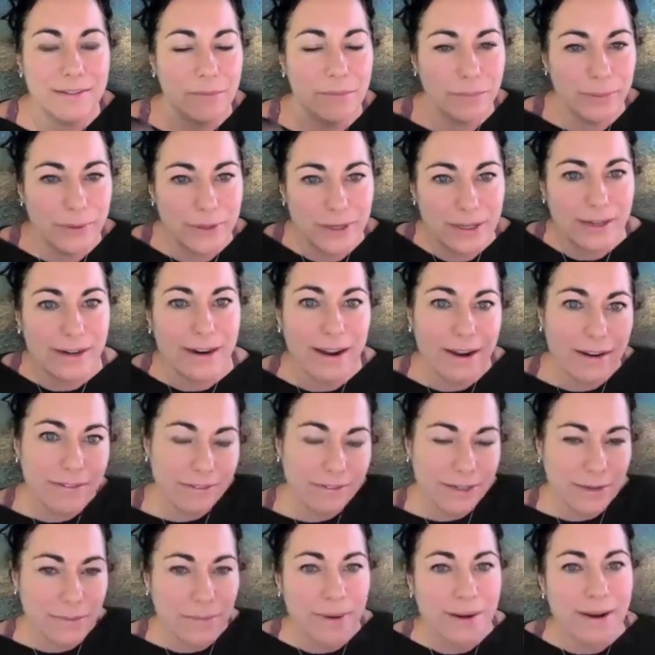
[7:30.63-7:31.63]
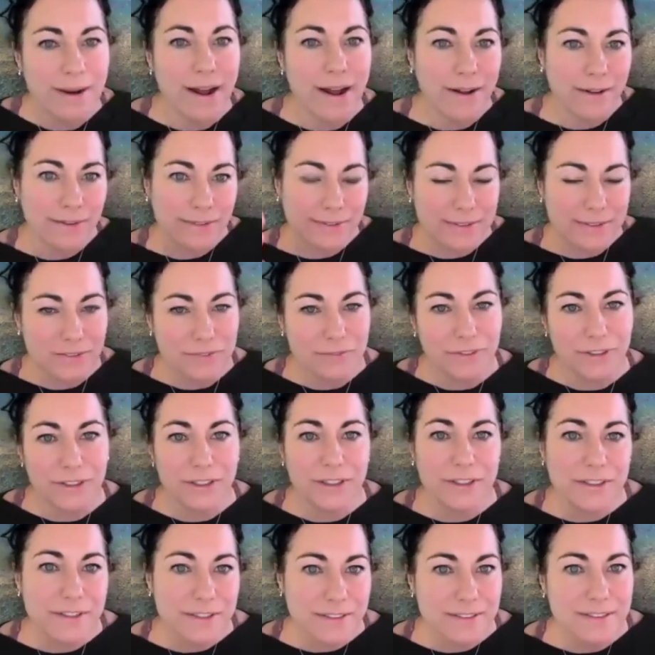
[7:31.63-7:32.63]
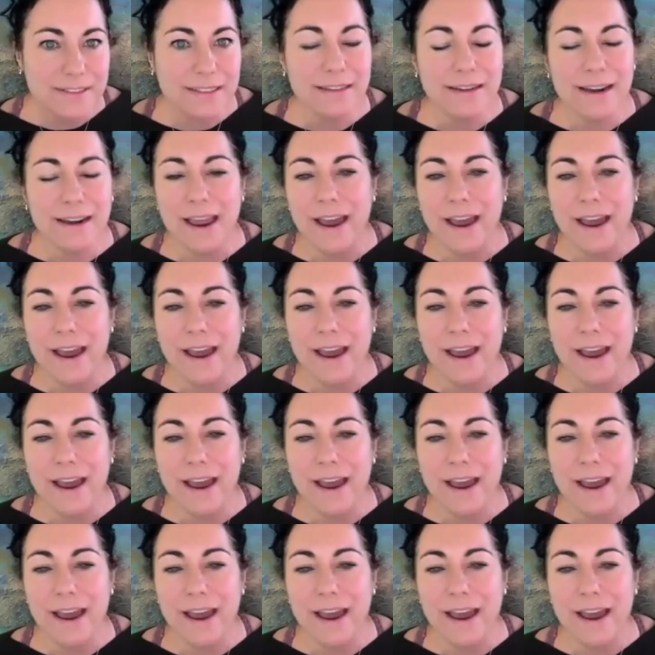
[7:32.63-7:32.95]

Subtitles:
put everyone else first and